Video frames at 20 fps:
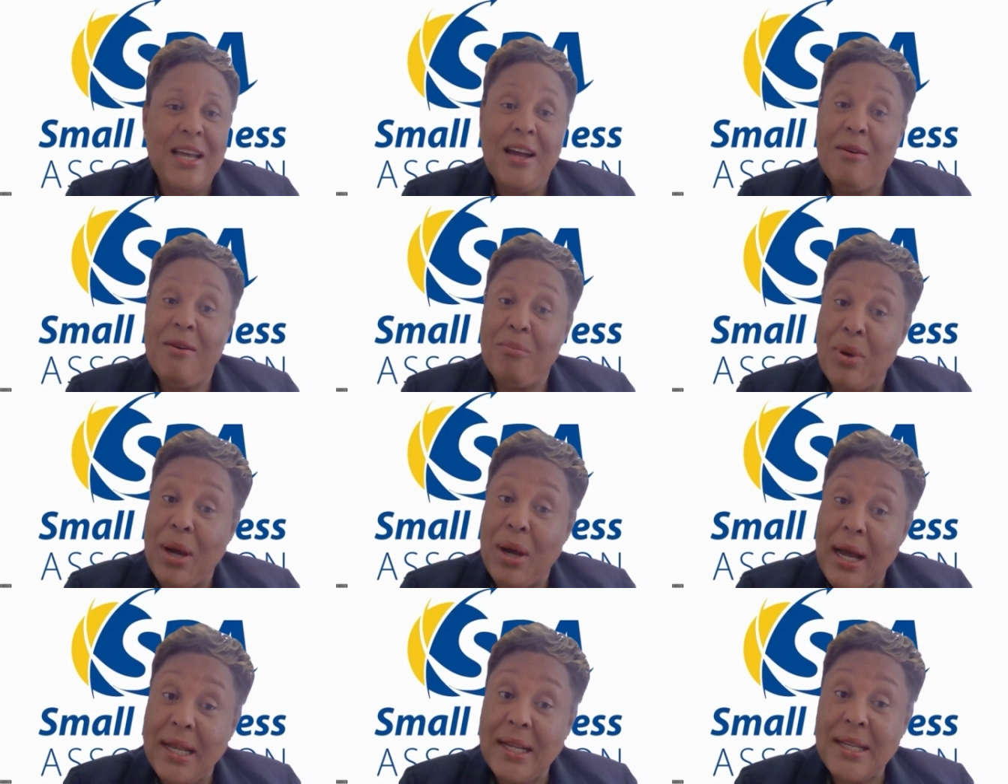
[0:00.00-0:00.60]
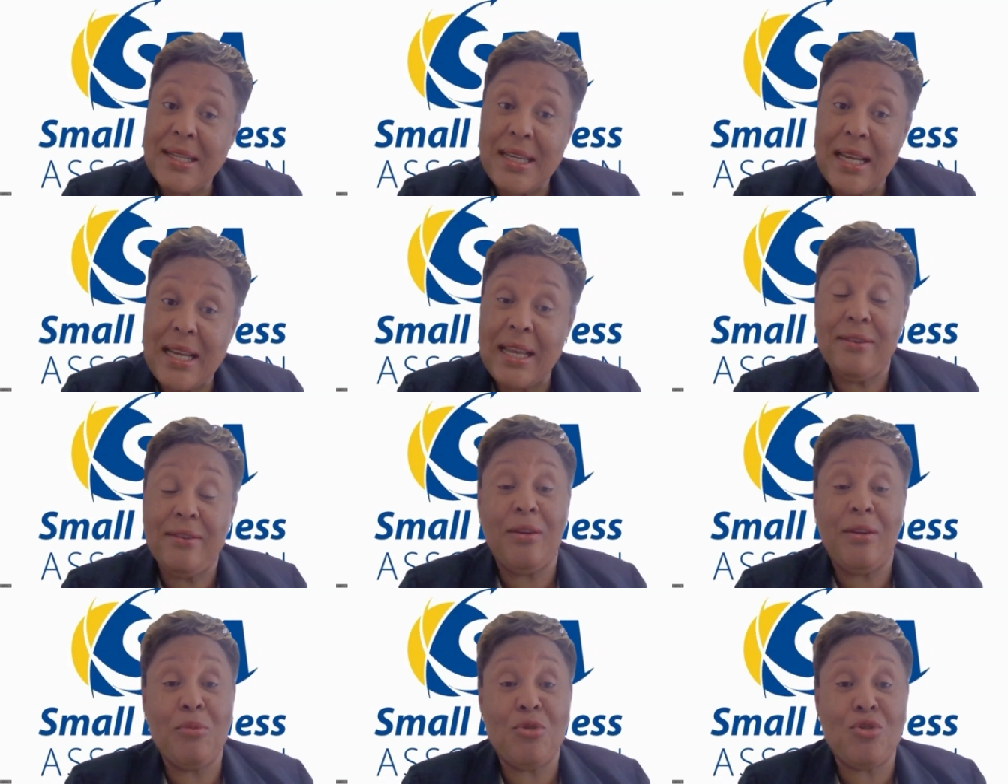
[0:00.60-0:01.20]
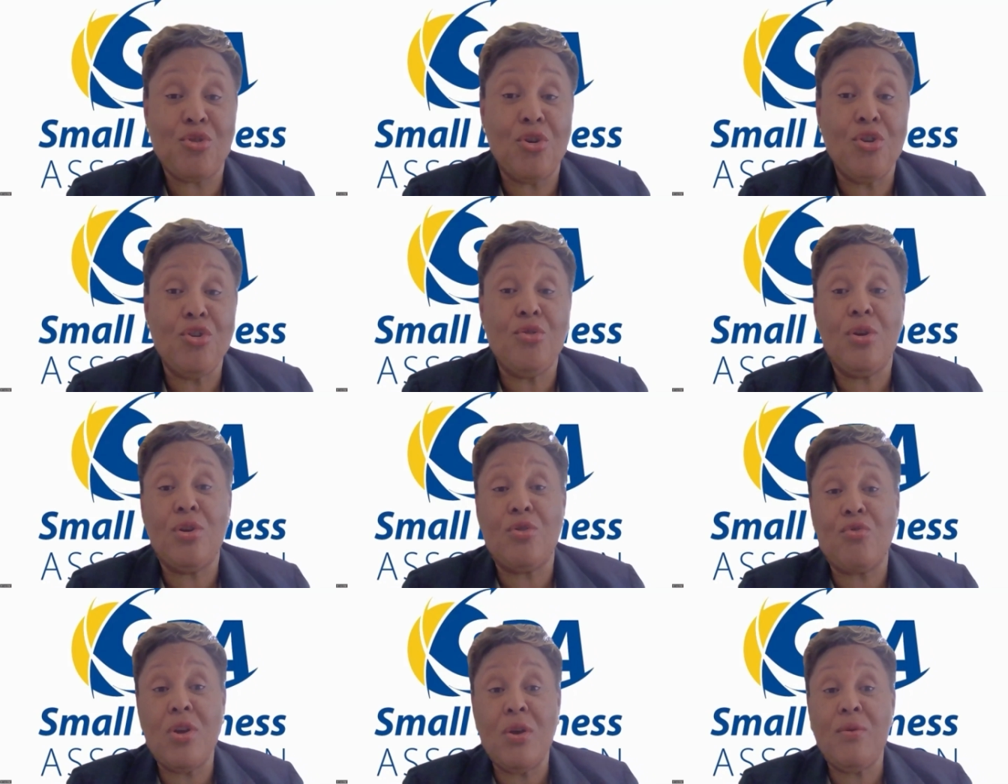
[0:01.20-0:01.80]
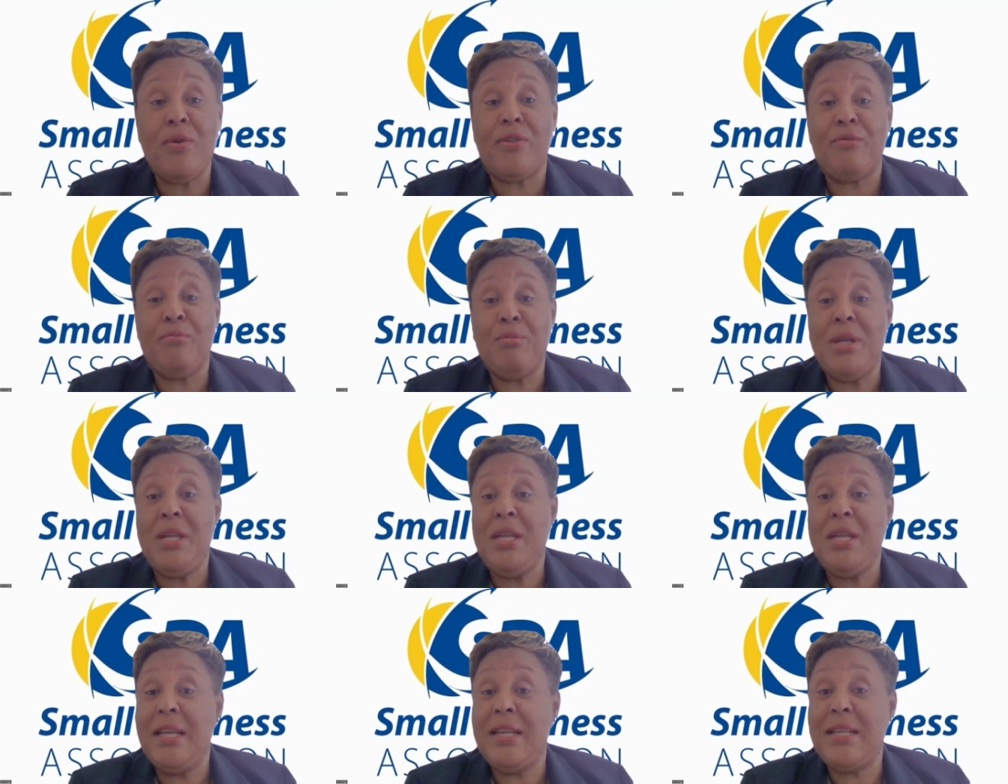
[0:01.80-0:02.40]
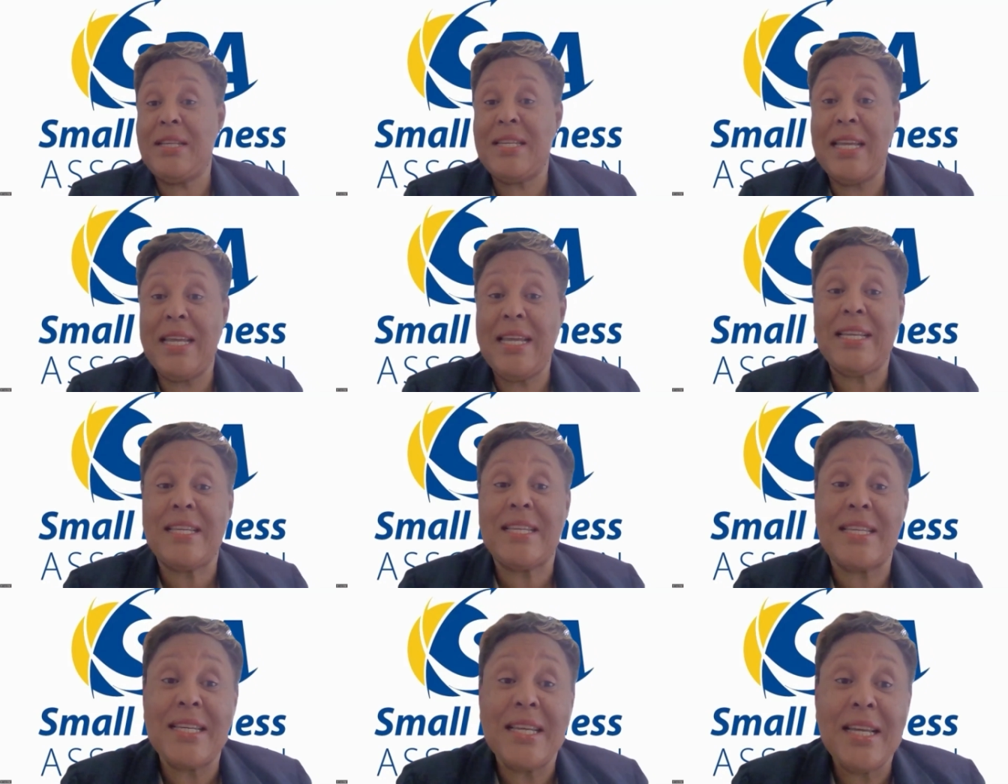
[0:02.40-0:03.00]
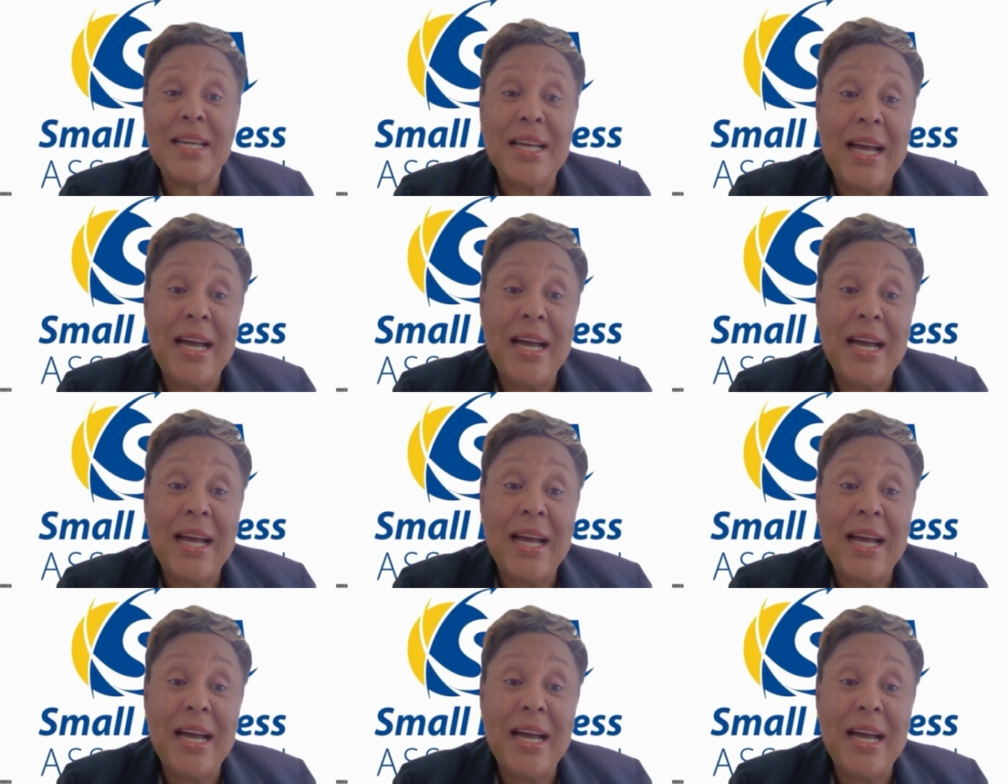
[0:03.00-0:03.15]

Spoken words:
But as I'm sure you'll agree with me, it takes